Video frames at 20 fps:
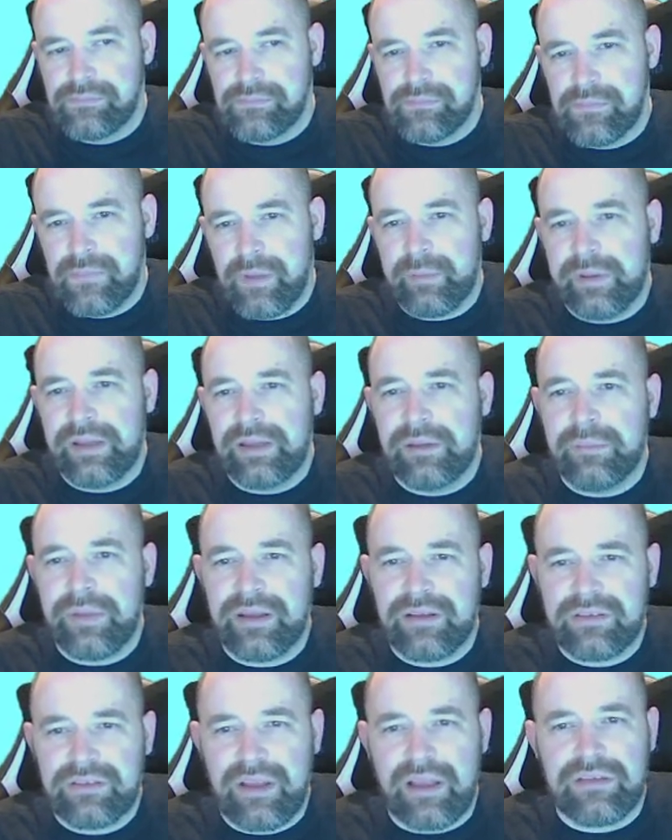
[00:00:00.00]
I mean, it
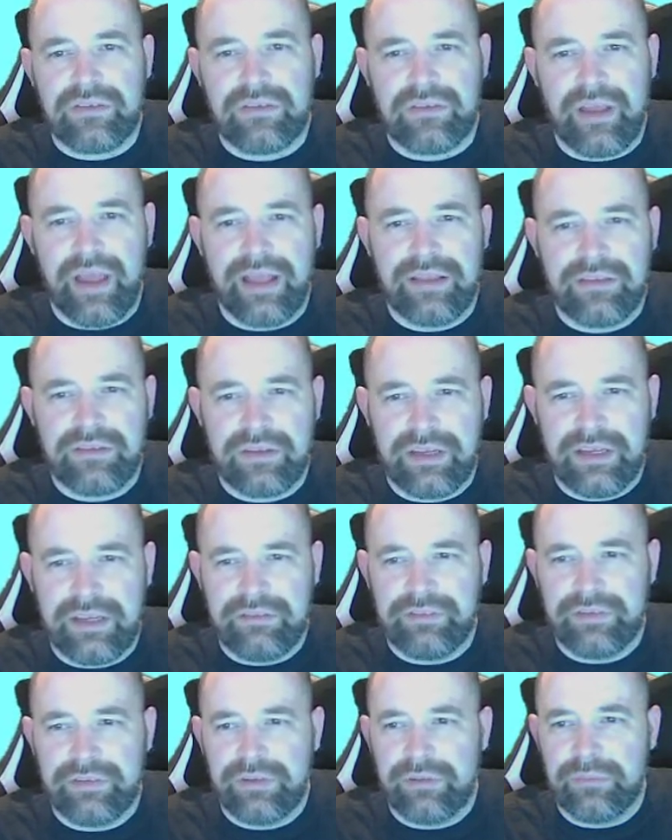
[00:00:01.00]
makes sense that n's an
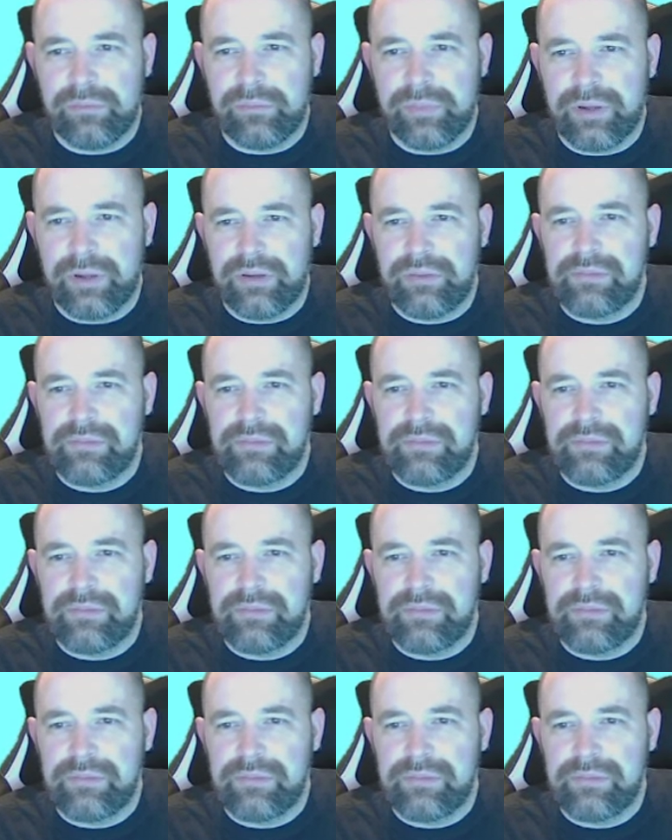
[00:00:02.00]
even number,